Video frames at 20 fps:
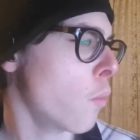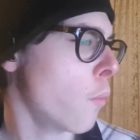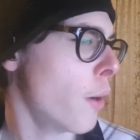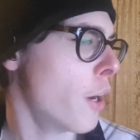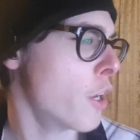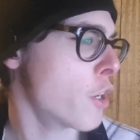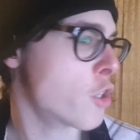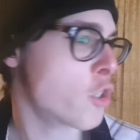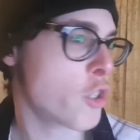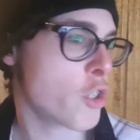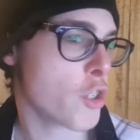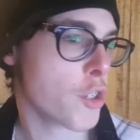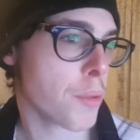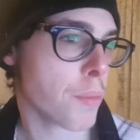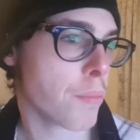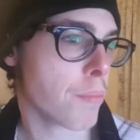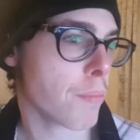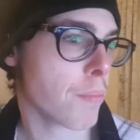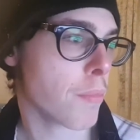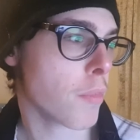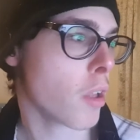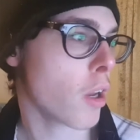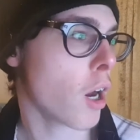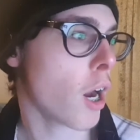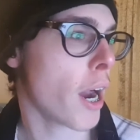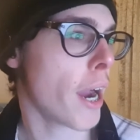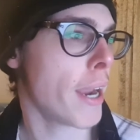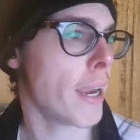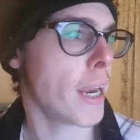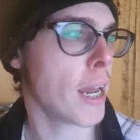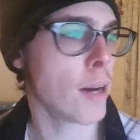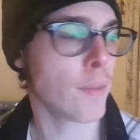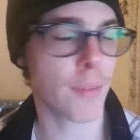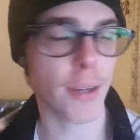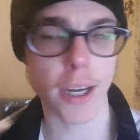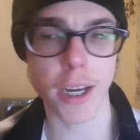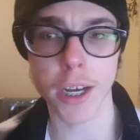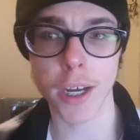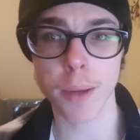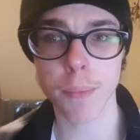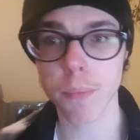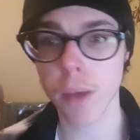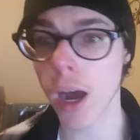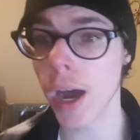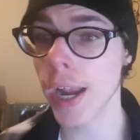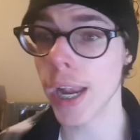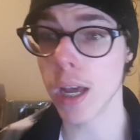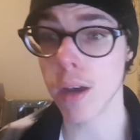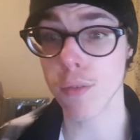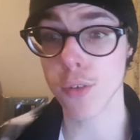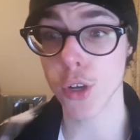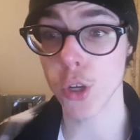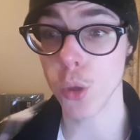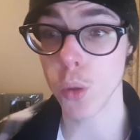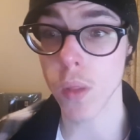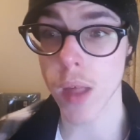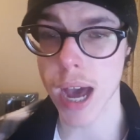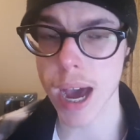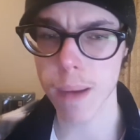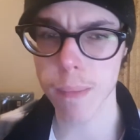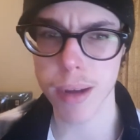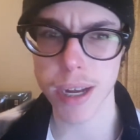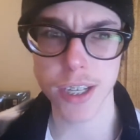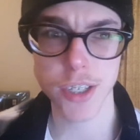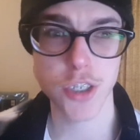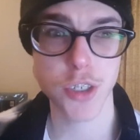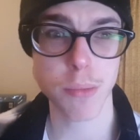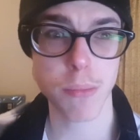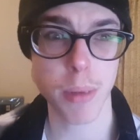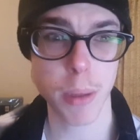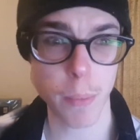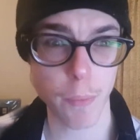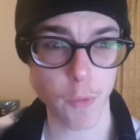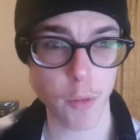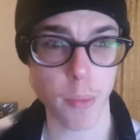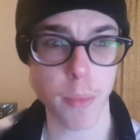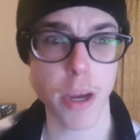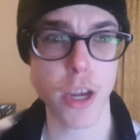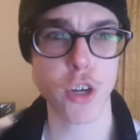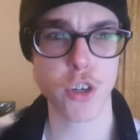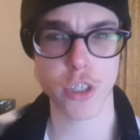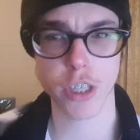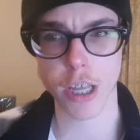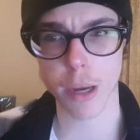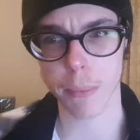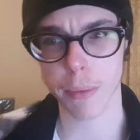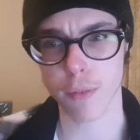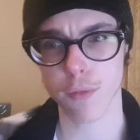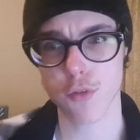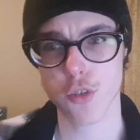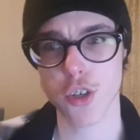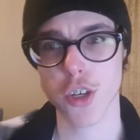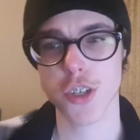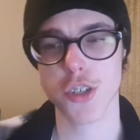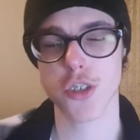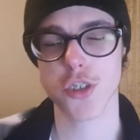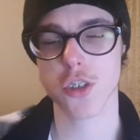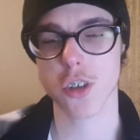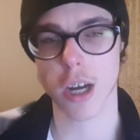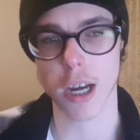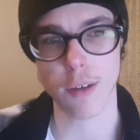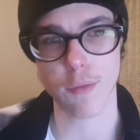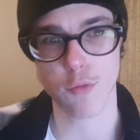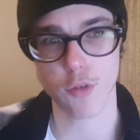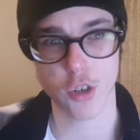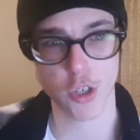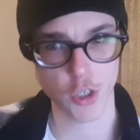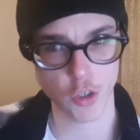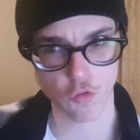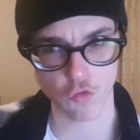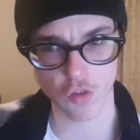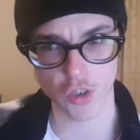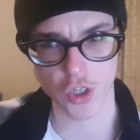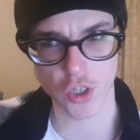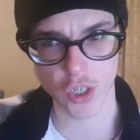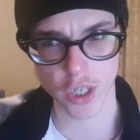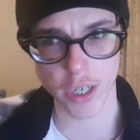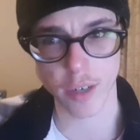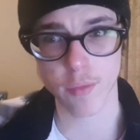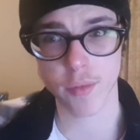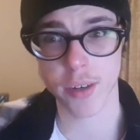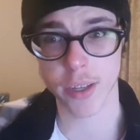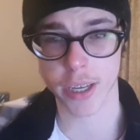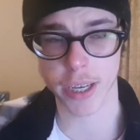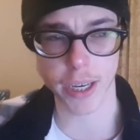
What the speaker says: which I never knew that. That's some information that I've just received